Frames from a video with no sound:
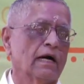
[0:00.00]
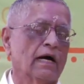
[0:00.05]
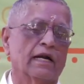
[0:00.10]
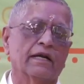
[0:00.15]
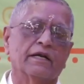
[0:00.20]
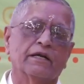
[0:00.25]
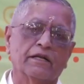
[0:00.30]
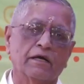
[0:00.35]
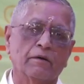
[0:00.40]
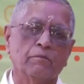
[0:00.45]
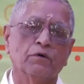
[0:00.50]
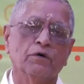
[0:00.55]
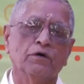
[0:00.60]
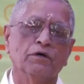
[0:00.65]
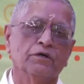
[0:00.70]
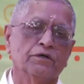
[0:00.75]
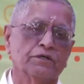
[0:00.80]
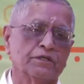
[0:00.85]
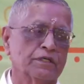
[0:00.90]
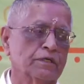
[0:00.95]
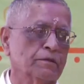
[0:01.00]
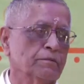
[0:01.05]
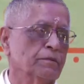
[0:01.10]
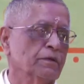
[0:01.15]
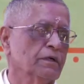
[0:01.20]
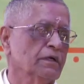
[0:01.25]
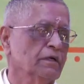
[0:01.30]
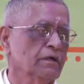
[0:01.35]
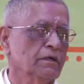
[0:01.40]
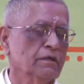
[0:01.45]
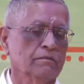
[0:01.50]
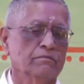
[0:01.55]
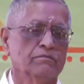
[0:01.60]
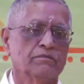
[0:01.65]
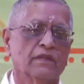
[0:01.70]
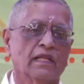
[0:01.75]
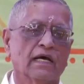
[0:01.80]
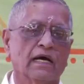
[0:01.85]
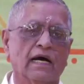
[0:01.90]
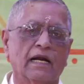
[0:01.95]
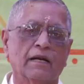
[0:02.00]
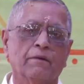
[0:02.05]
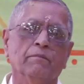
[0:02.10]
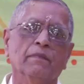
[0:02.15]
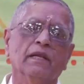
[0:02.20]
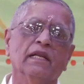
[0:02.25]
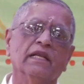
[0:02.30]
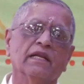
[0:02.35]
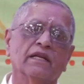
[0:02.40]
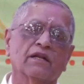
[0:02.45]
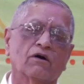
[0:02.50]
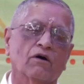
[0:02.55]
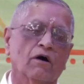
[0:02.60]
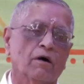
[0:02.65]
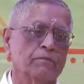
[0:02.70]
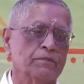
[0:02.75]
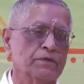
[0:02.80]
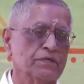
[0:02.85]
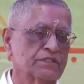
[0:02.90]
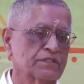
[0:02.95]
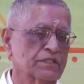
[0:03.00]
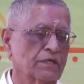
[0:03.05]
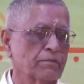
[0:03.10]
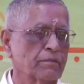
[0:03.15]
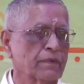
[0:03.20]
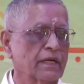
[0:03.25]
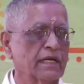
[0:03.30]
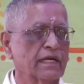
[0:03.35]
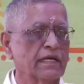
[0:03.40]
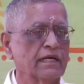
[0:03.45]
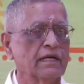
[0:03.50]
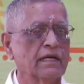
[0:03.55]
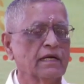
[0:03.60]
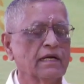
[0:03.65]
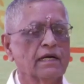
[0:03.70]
and doubled, tripled, and million copies are made,